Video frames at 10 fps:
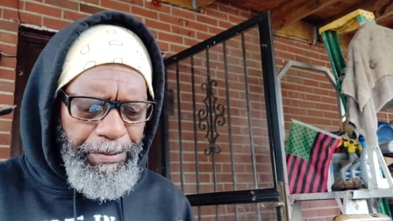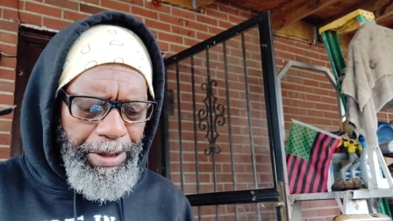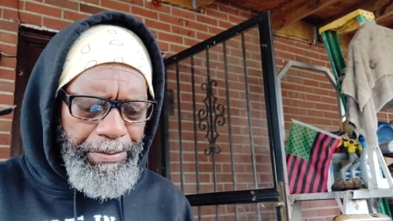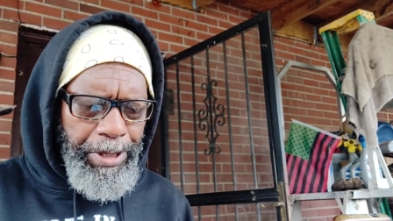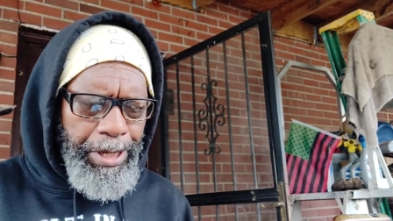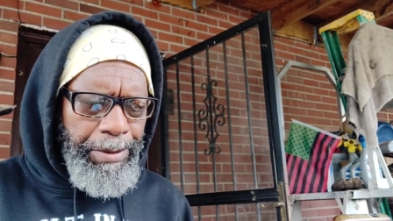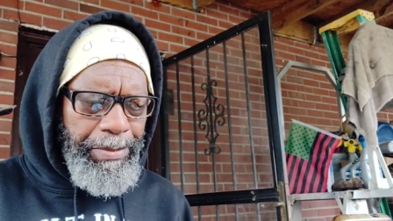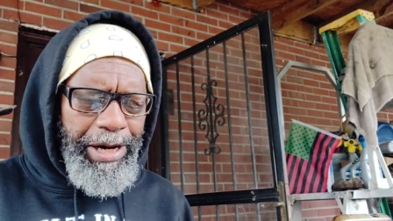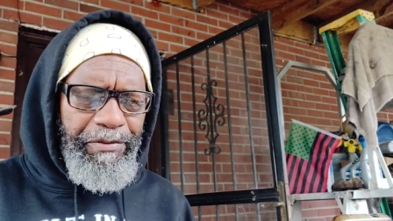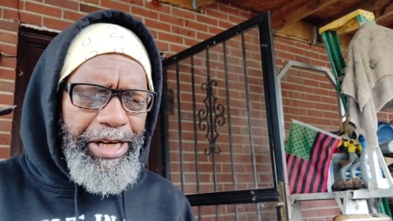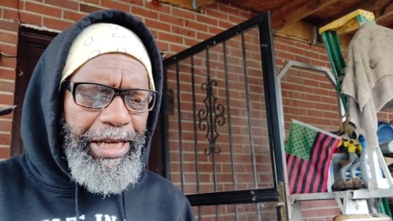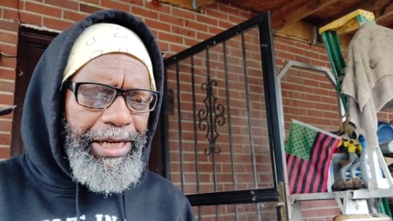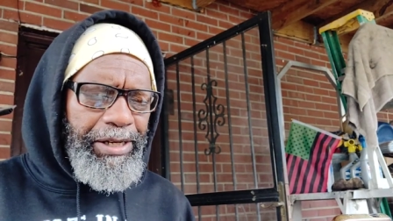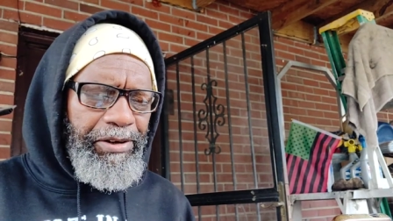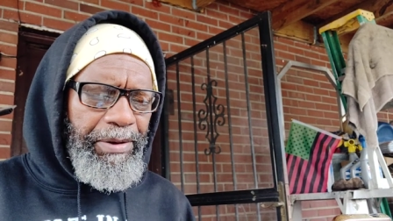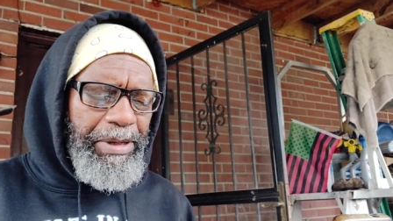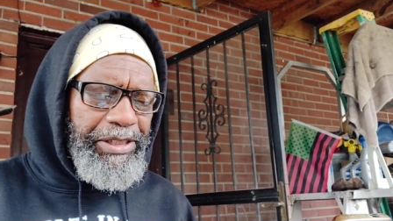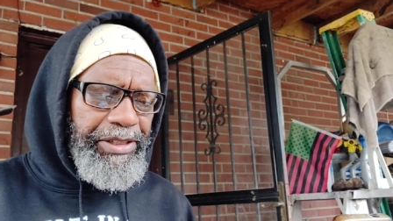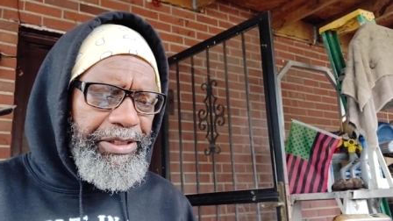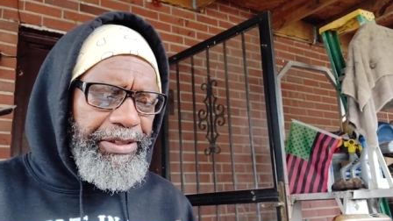But I really got to clear out my
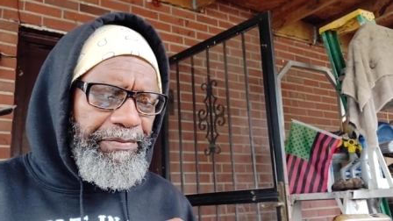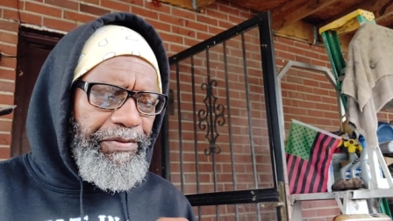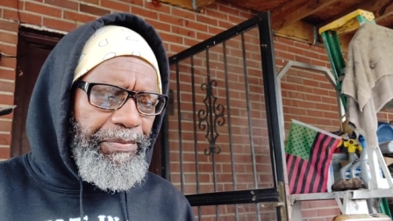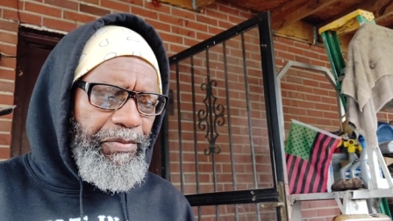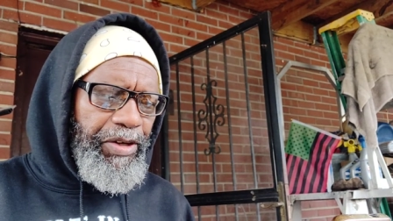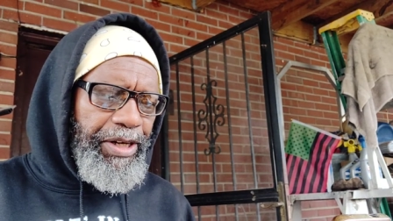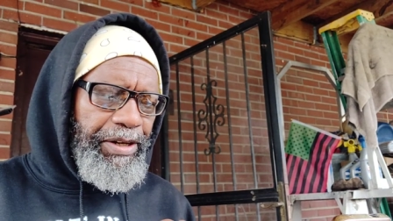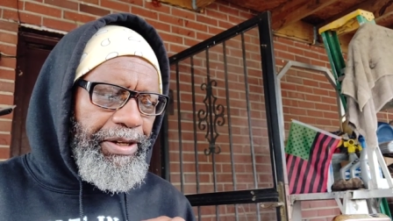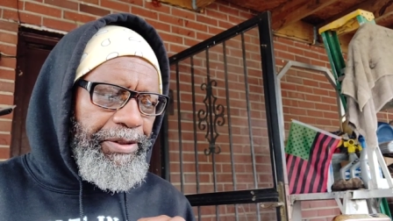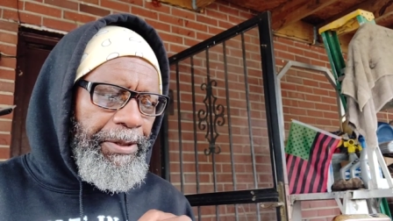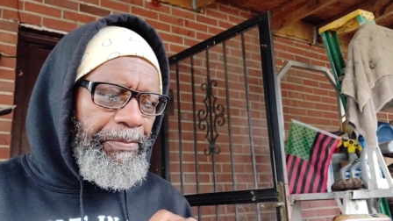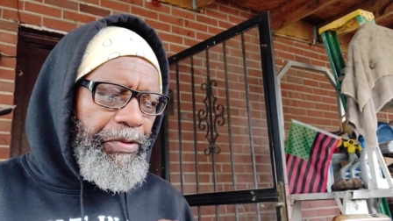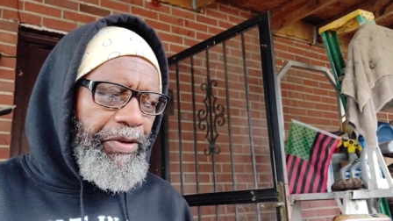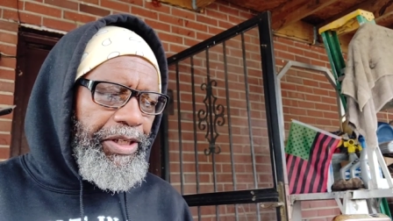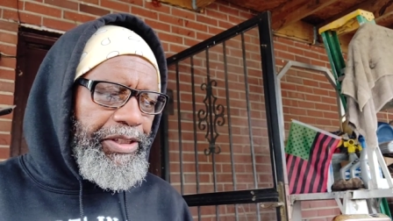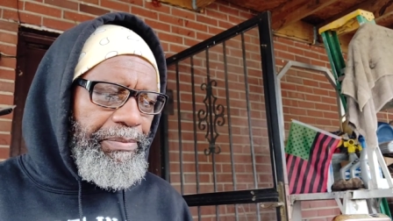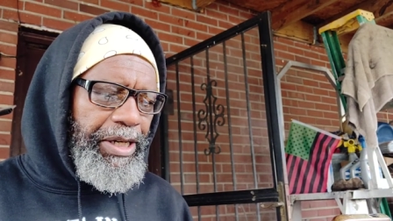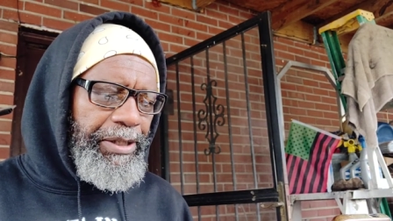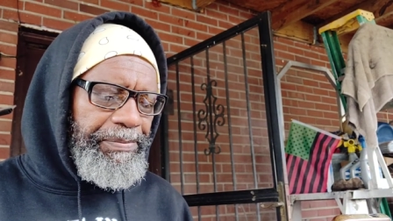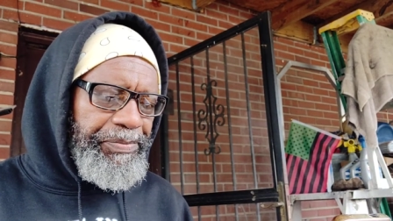system from what I had. So here's
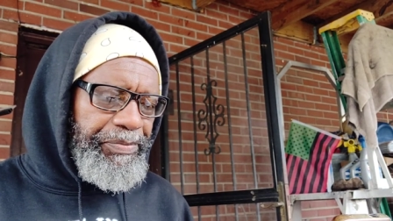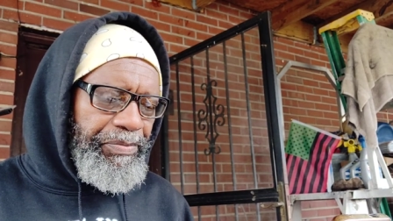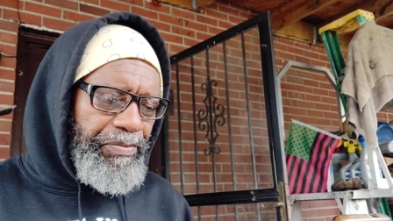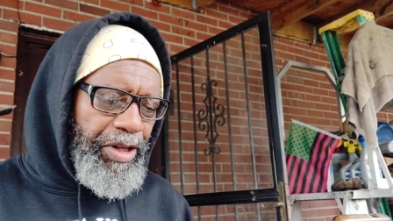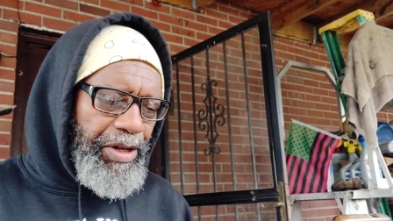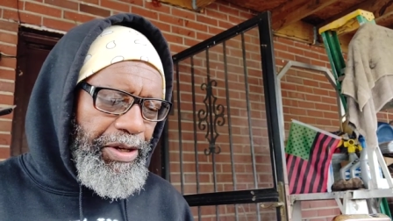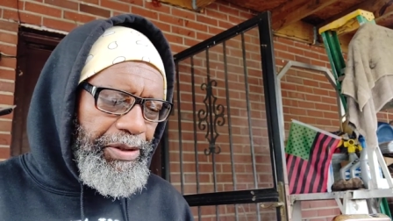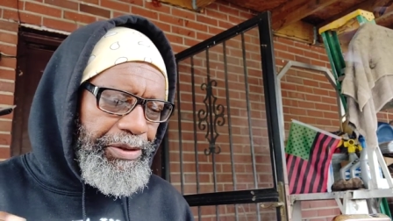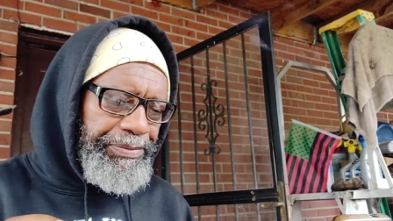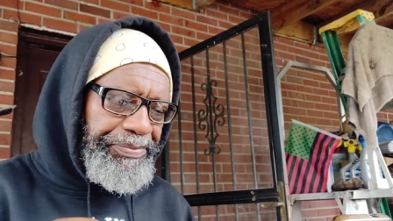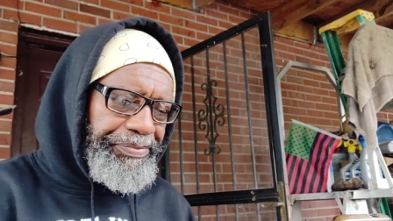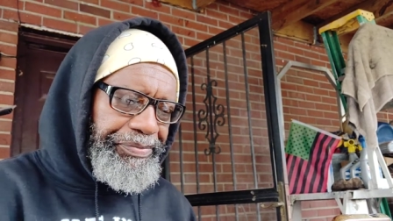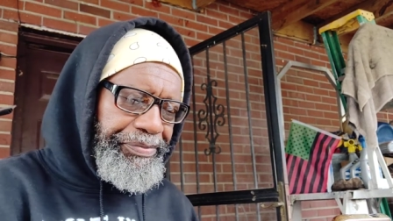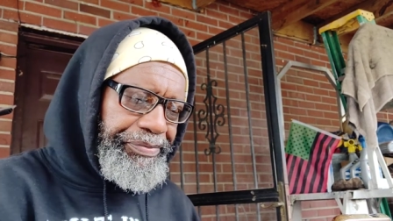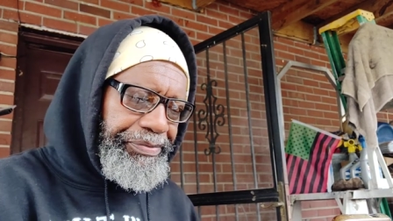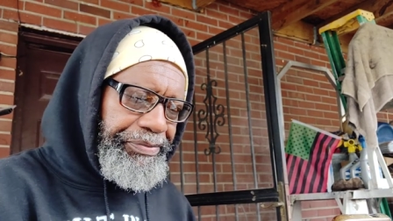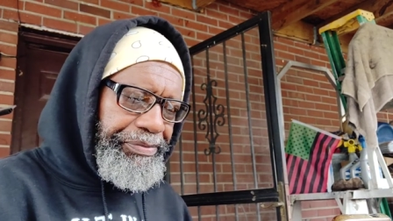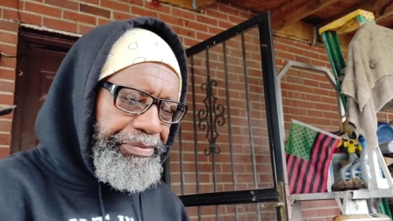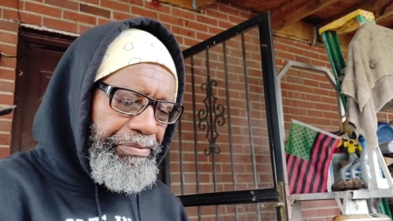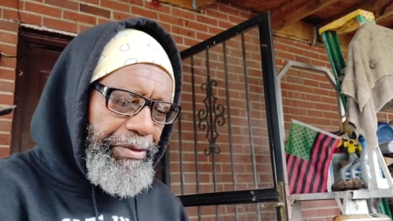somebody, oh,
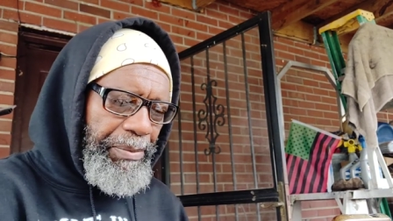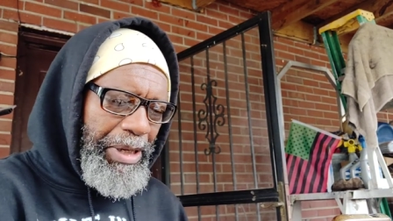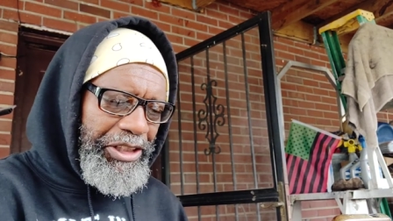my